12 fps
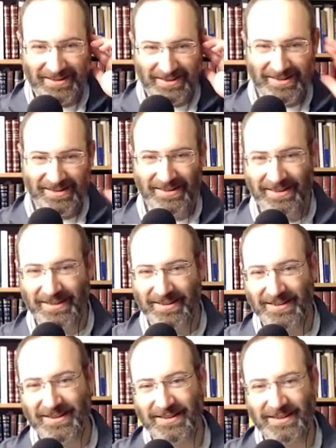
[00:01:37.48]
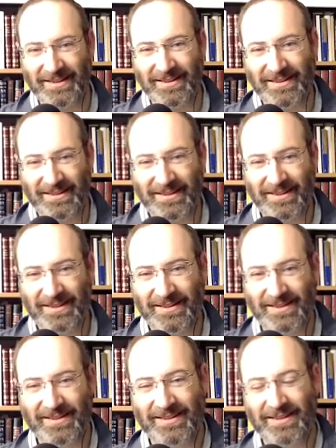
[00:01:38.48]

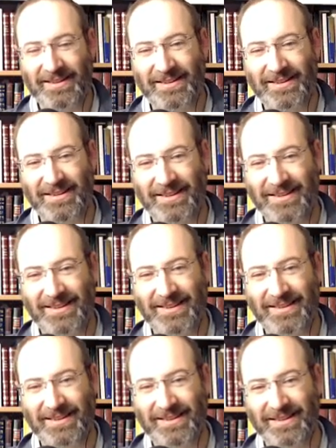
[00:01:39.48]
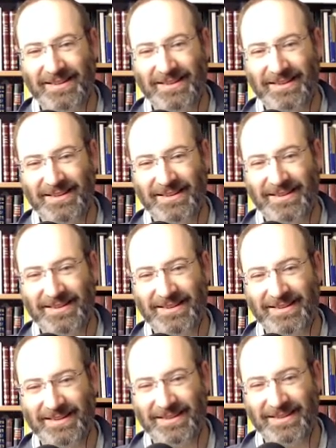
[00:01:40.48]

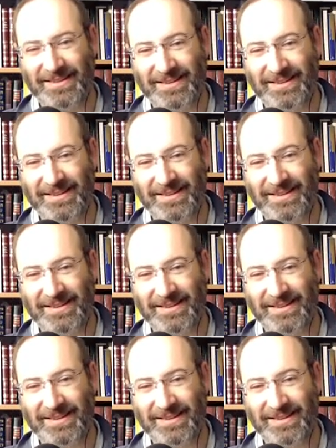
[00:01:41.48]
This person isn't speaking.